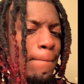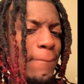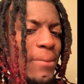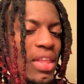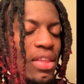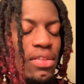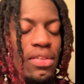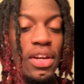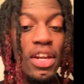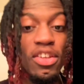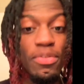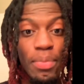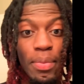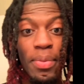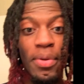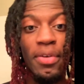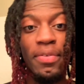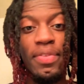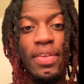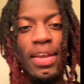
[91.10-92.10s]
today's my
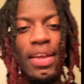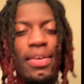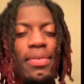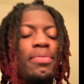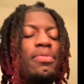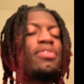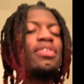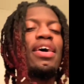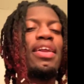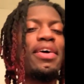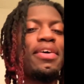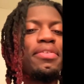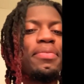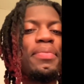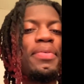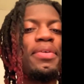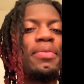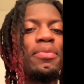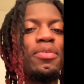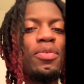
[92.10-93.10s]
birthday. Shout out to
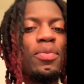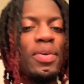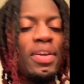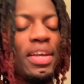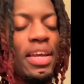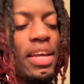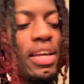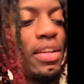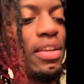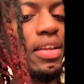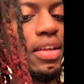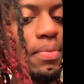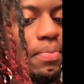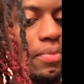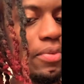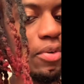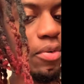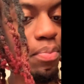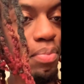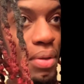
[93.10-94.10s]
me. I'm 28, even
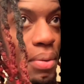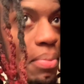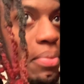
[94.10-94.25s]
though people